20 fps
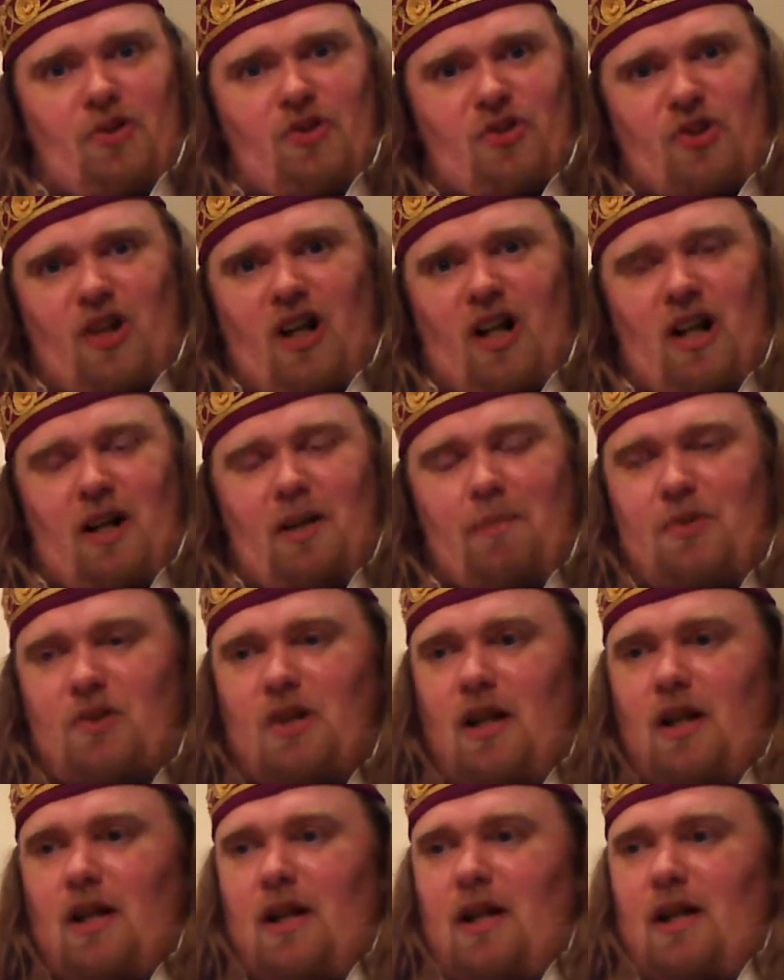
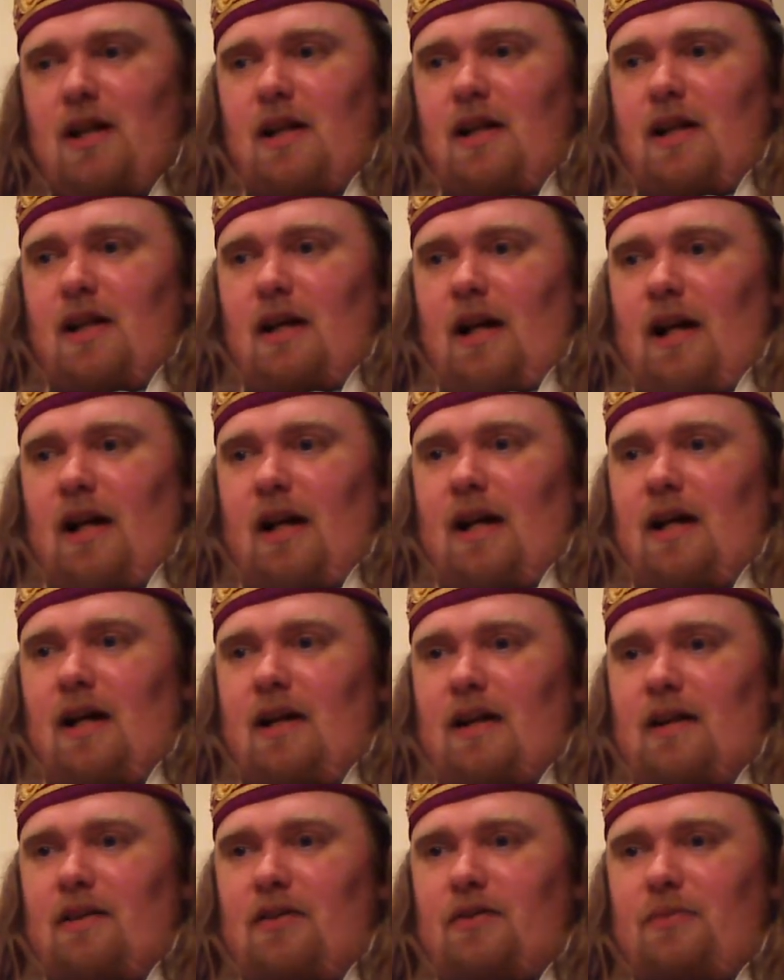tribes.
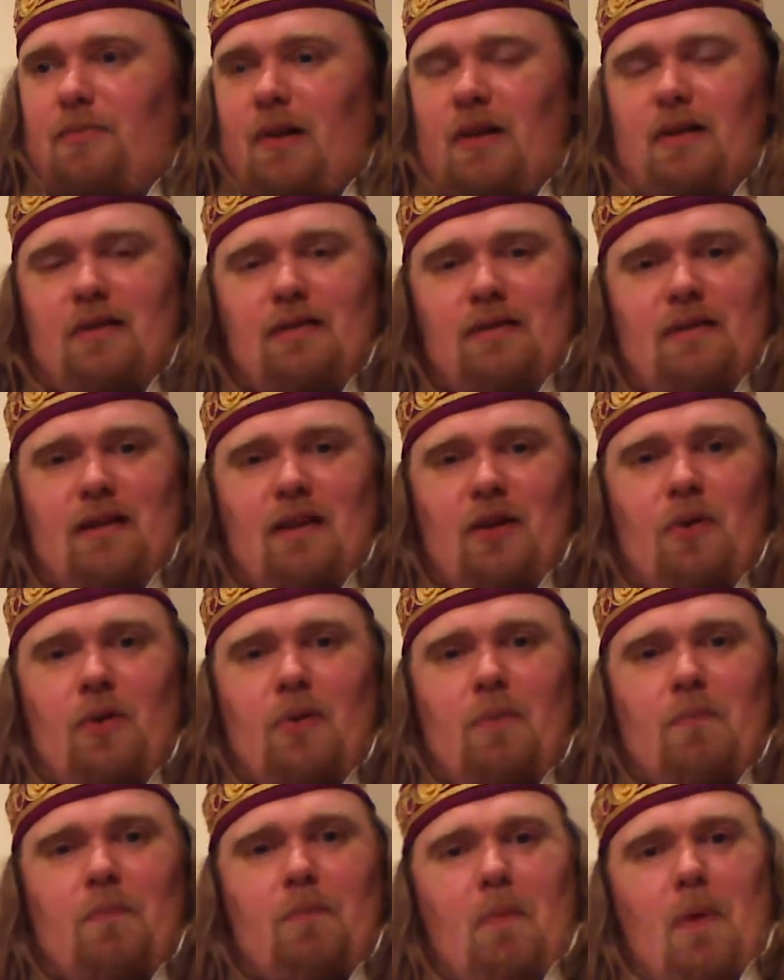But they were
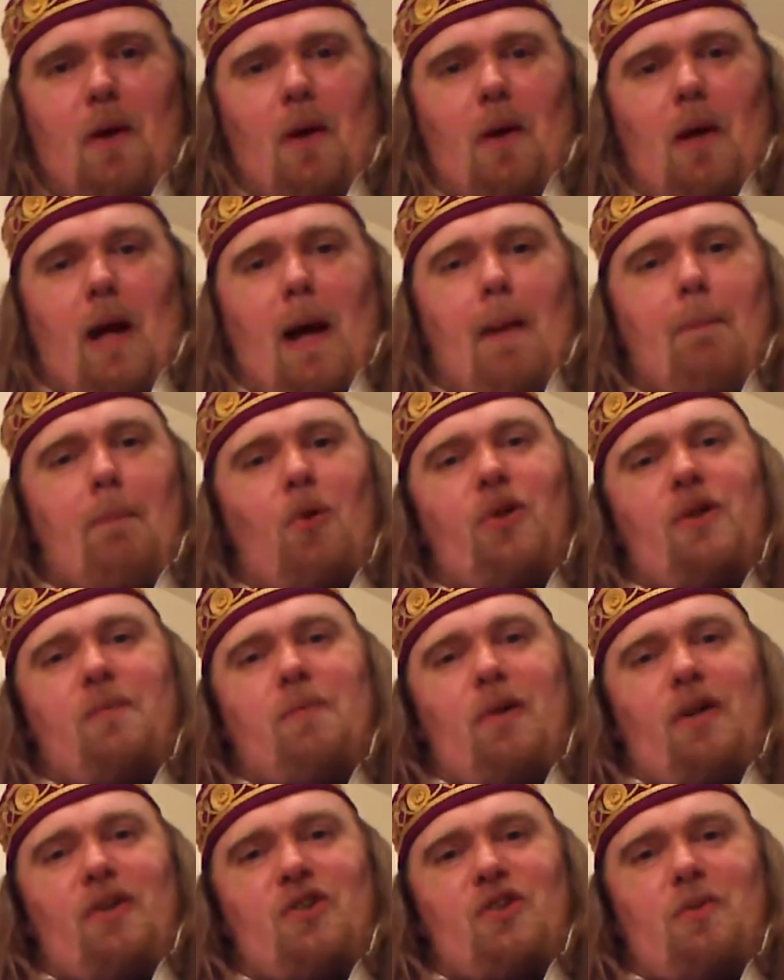employed
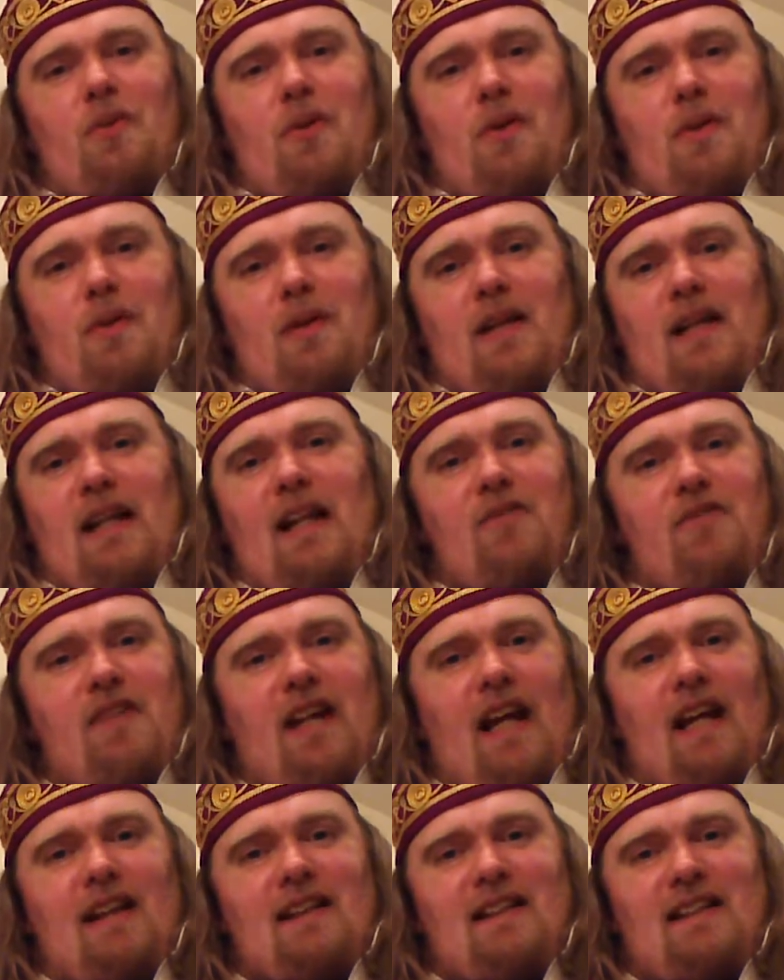by the King of
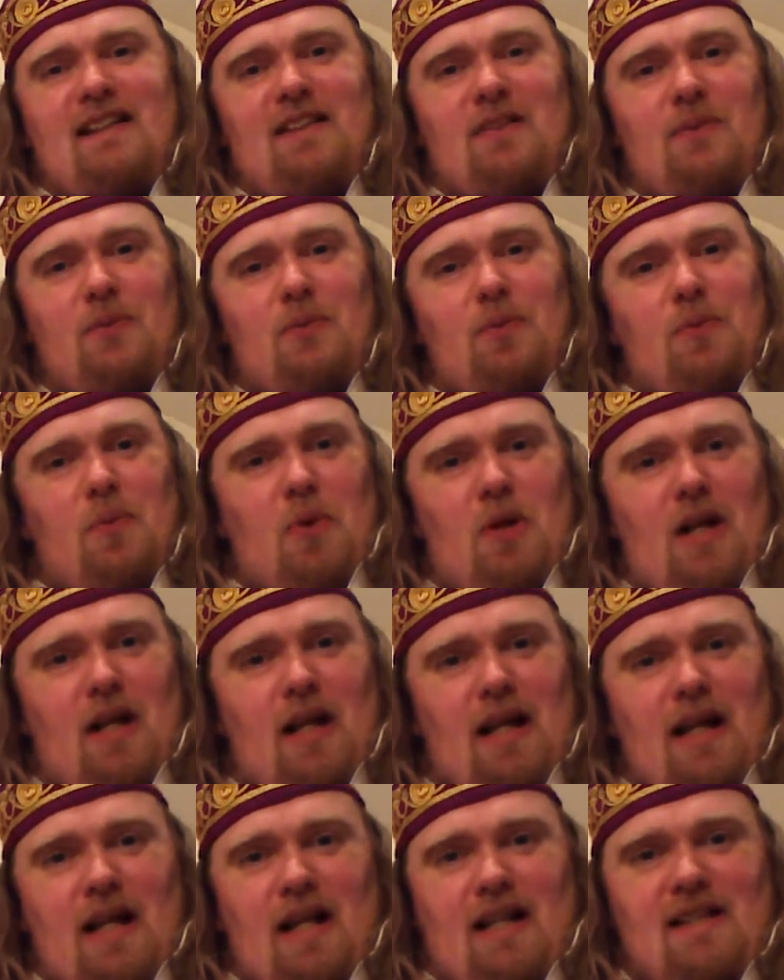Kent to
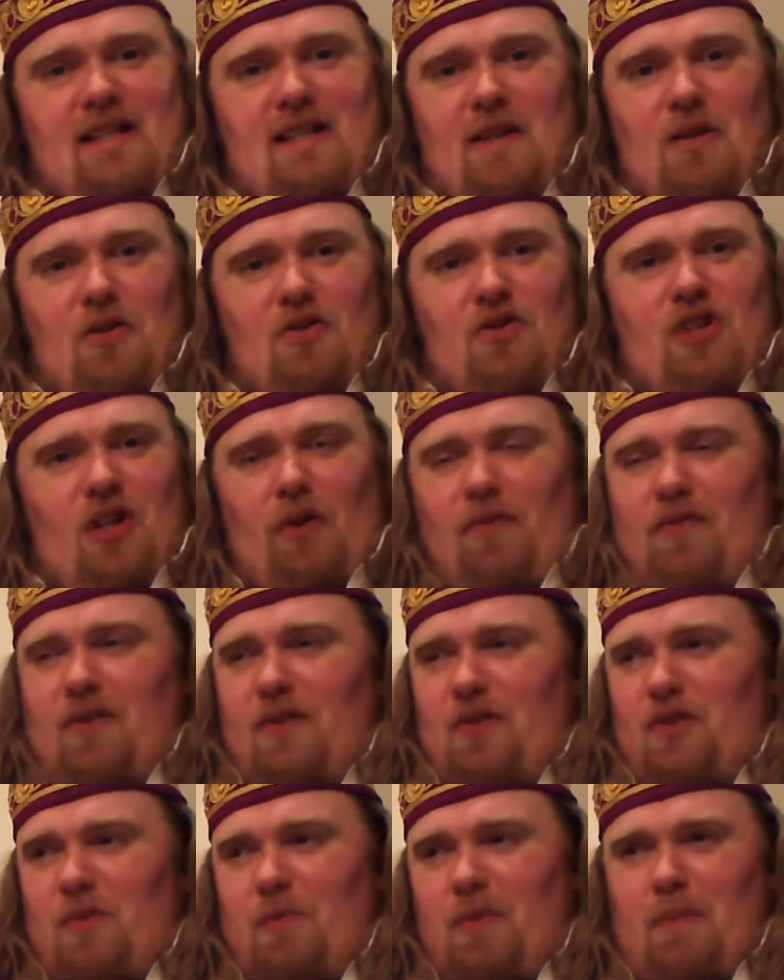see off
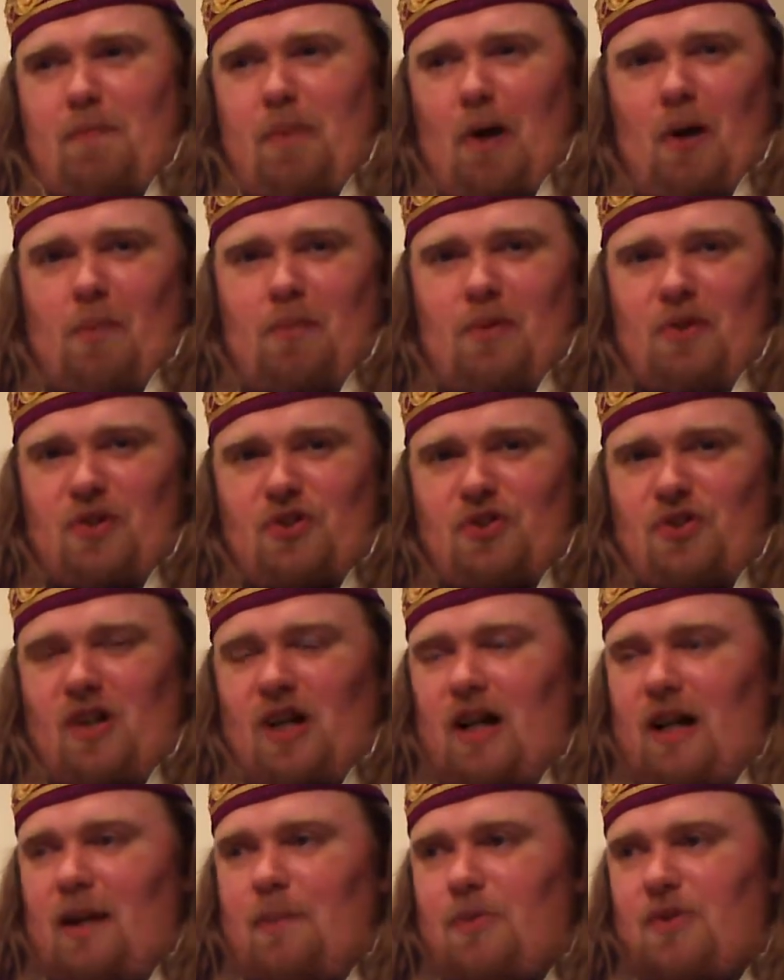some of the barbarous
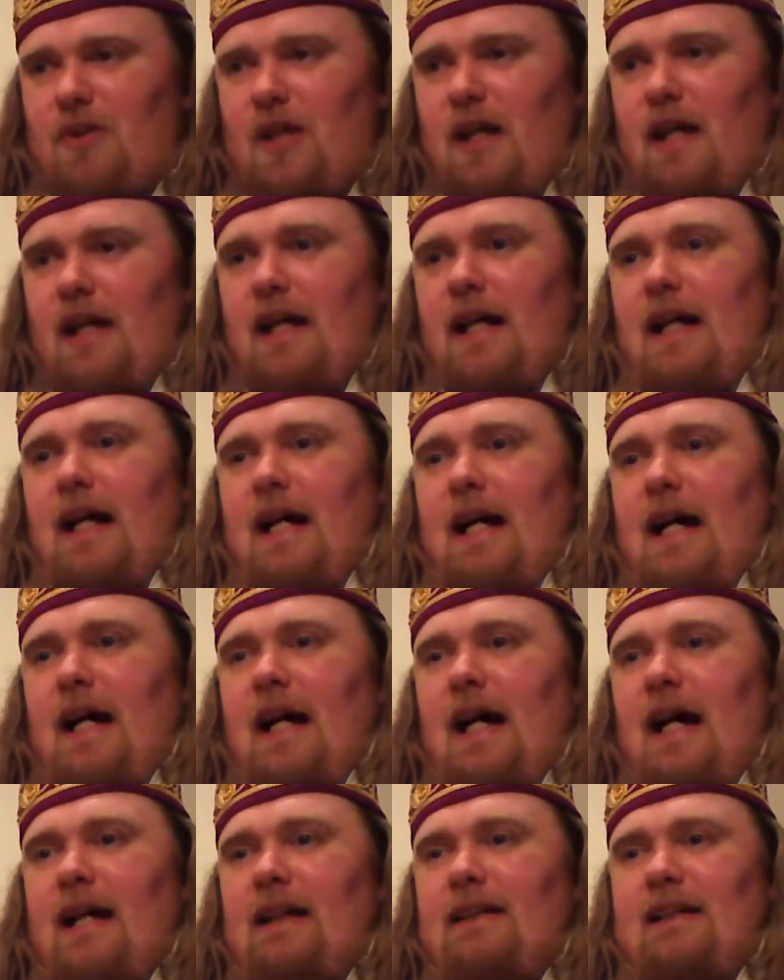tribes,
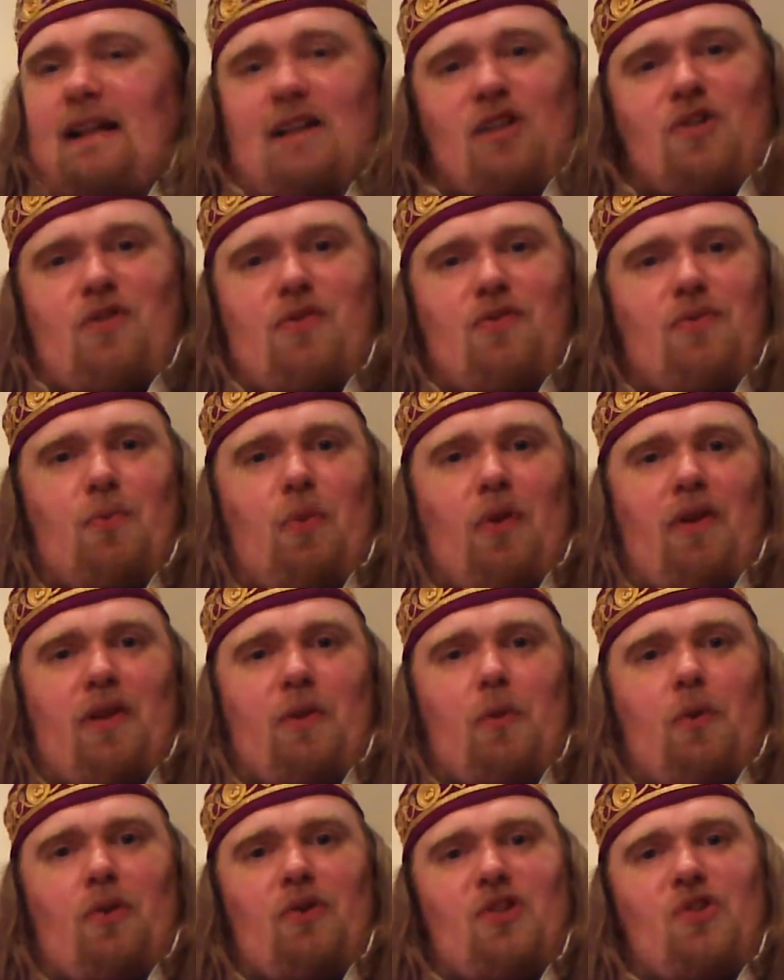and asked what they
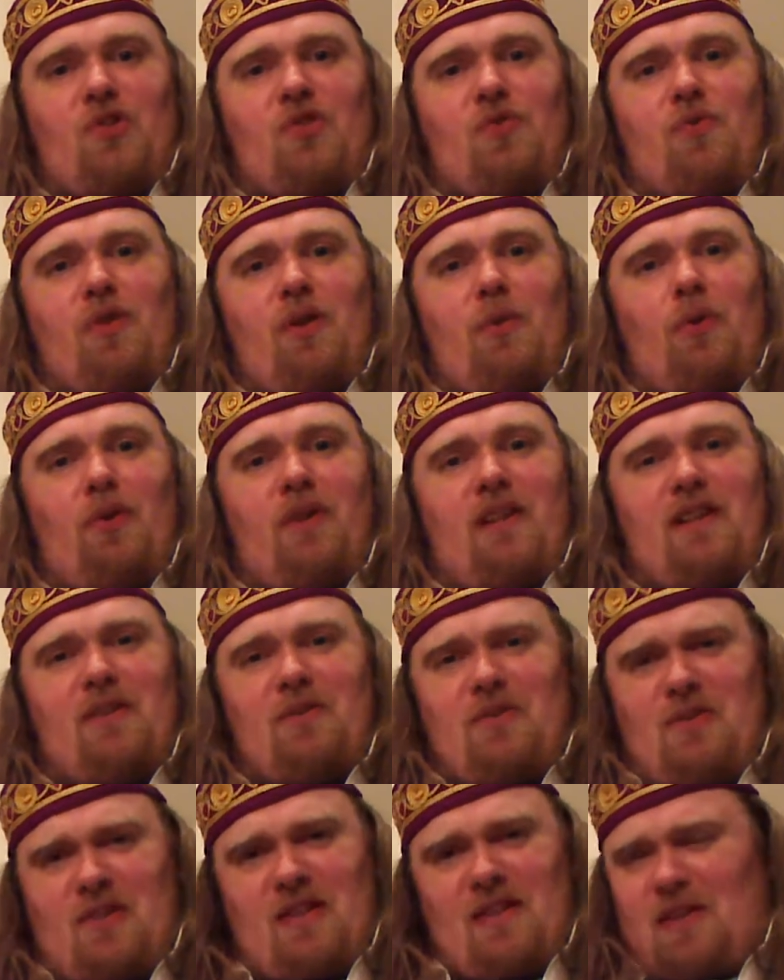want as reward. They
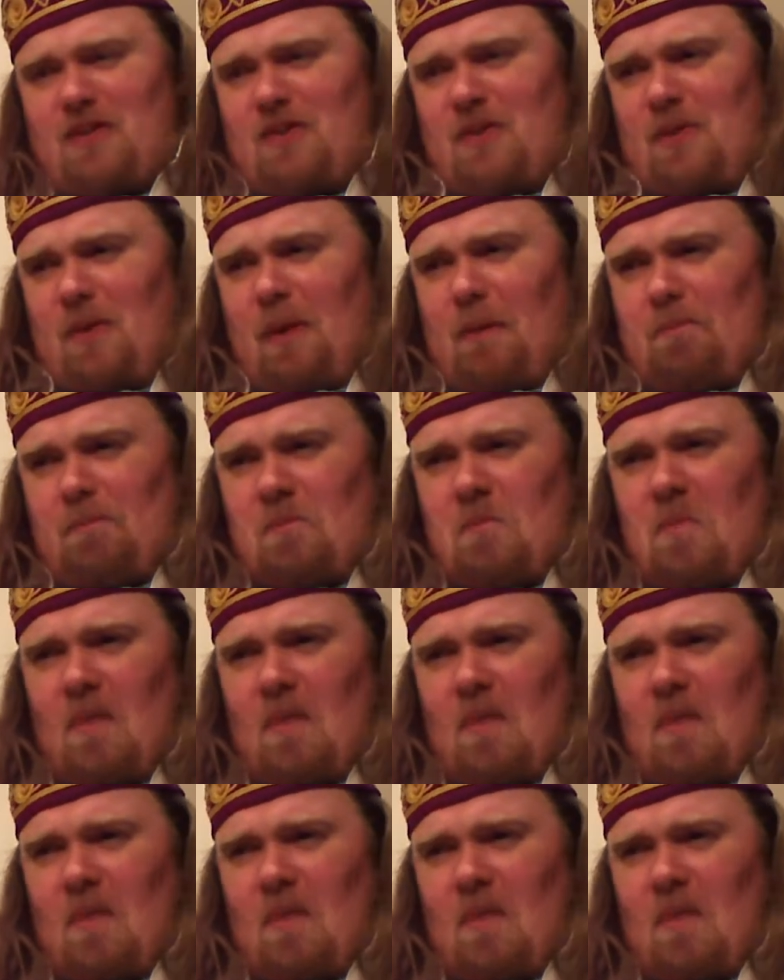sort of,